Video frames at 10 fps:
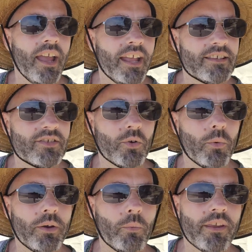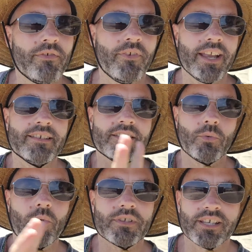And so when we face
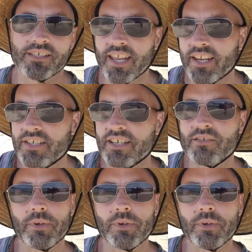towards these energies,